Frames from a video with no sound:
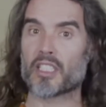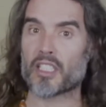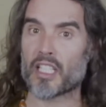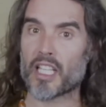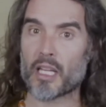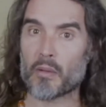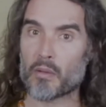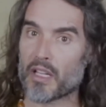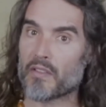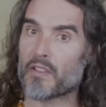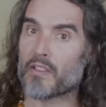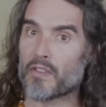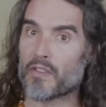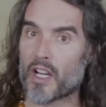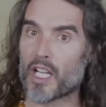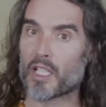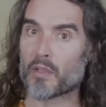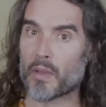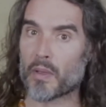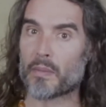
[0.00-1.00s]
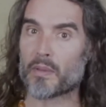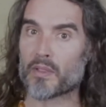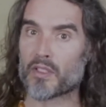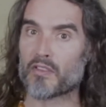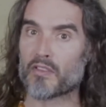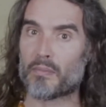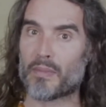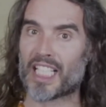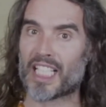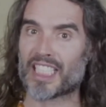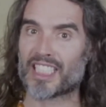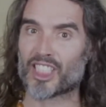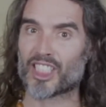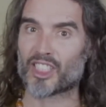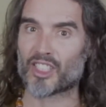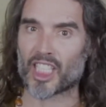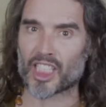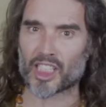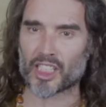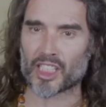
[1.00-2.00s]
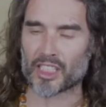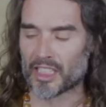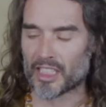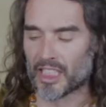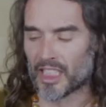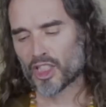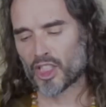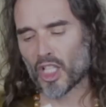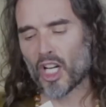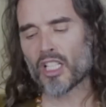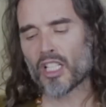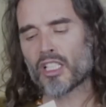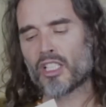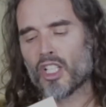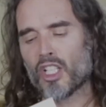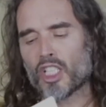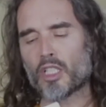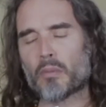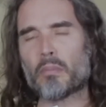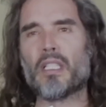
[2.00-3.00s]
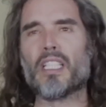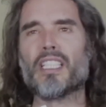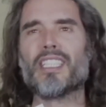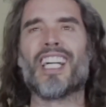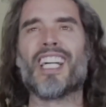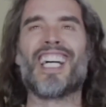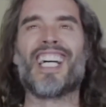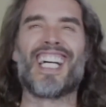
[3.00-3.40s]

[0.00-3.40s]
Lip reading: that they would ever find weapons of mass destruction. John Goodman!